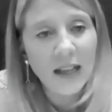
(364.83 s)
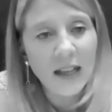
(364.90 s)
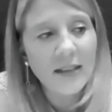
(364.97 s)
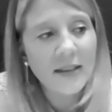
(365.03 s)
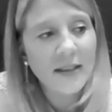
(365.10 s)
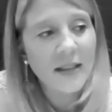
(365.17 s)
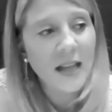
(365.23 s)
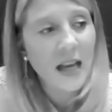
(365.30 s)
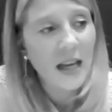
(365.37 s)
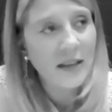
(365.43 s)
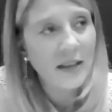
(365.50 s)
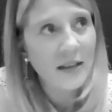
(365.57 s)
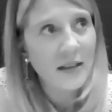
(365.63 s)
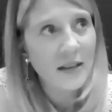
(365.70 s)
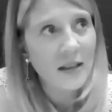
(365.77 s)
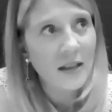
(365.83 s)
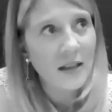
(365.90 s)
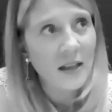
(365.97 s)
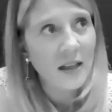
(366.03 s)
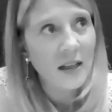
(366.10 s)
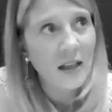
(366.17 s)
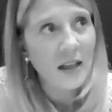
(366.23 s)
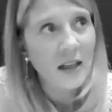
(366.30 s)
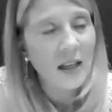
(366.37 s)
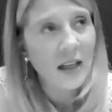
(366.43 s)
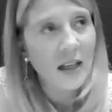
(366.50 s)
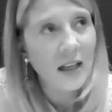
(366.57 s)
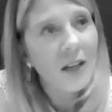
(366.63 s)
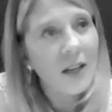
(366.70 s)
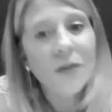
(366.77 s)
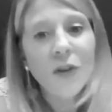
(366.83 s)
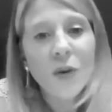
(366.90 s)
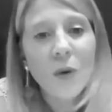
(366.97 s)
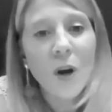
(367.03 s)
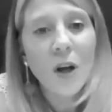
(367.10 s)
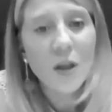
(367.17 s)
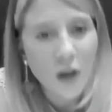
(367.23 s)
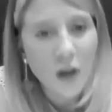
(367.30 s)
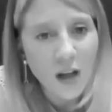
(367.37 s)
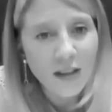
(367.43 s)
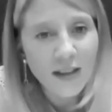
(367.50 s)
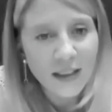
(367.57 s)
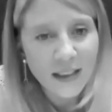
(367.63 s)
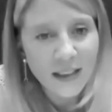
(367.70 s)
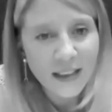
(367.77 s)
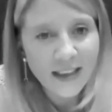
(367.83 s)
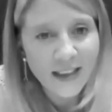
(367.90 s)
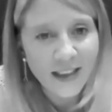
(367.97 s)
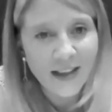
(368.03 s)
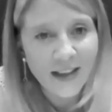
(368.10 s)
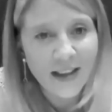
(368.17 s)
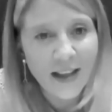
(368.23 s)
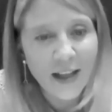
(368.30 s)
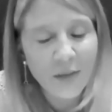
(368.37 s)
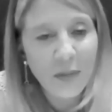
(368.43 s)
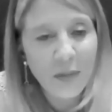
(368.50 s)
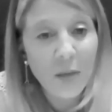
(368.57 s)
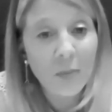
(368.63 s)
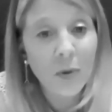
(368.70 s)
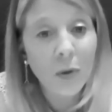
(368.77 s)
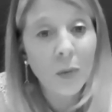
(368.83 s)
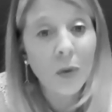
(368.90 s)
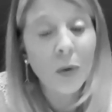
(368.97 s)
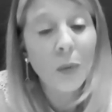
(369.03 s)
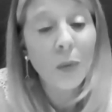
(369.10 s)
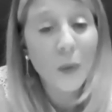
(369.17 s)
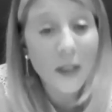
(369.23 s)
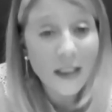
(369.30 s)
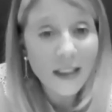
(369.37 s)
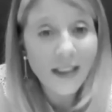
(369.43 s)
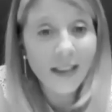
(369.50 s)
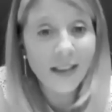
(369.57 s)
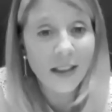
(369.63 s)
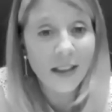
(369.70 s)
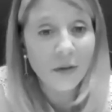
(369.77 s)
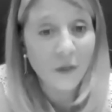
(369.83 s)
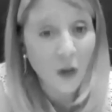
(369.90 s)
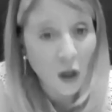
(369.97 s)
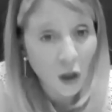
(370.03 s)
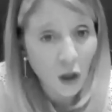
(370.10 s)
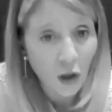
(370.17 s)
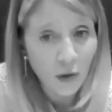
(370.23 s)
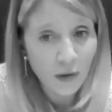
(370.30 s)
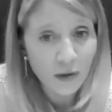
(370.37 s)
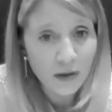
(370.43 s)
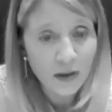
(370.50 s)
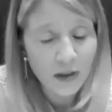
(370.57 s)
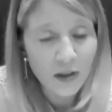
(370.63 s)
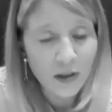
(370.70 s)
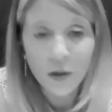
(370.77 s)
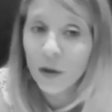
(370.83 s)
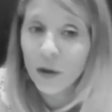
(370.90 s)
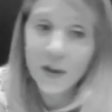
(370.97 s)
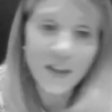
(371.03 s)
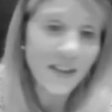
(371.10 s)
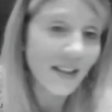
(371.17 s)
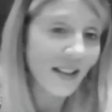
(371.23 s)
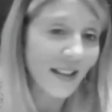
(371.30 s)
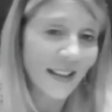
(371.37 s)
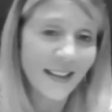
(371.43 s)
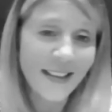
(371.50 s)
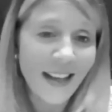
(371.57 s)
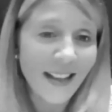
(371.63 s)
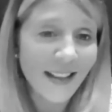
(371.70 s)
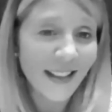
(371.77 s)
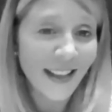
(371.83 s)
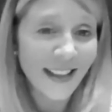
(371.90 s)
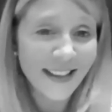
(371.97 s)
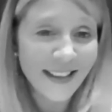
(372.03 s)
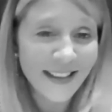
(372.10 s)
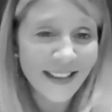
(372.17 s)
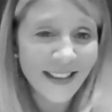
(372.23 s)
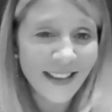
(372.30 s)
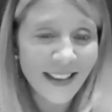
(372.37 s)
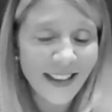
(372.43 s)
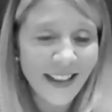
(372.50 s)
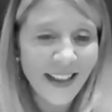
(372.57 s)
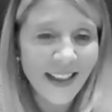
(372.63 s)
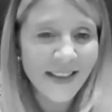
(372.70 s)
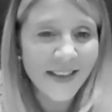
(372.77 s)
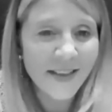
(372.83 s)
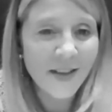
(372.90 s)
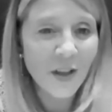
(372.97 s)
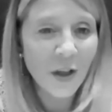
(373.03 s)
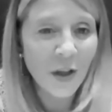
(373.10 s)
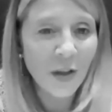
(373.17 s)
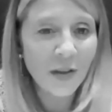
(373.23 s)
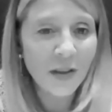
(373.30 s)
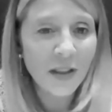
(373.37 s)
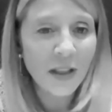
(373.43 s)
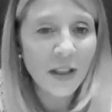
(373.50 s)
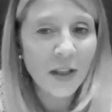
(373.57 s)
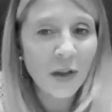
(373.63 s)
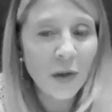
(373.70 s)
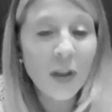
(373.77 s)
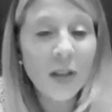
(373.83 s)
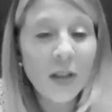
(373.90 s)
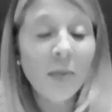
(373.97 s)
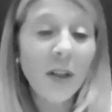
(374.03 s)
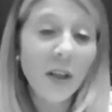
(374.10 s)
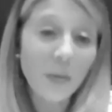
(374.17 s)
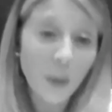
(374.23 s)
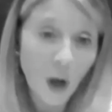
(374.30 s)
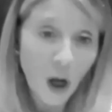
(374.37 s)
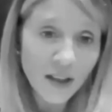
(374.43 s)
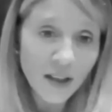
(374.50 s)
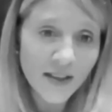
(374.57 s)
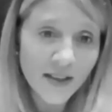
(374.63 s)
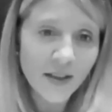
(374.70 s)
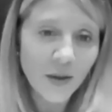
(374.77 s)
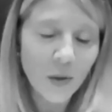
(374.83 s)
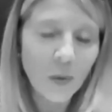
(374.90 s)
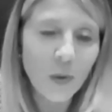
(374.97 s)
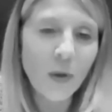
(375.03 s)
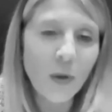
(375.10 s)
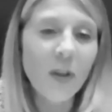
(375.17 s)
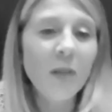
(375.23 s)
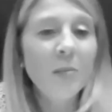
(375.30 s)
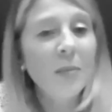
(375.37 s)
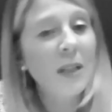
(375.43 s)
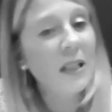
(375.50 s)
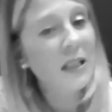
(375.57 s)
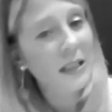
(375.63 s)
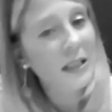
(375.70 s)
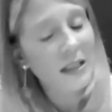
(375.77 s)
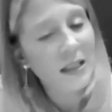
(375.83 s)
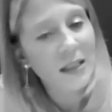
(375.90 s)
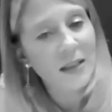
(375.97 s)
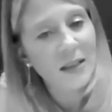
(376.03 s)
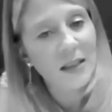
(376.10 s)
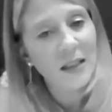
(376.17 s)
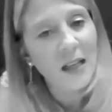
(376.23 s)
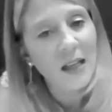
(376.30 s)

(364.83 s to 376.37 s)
is that if you are not a leader that people will willingly follow, you're just a dictator. So you can be a boss or you can be a leader.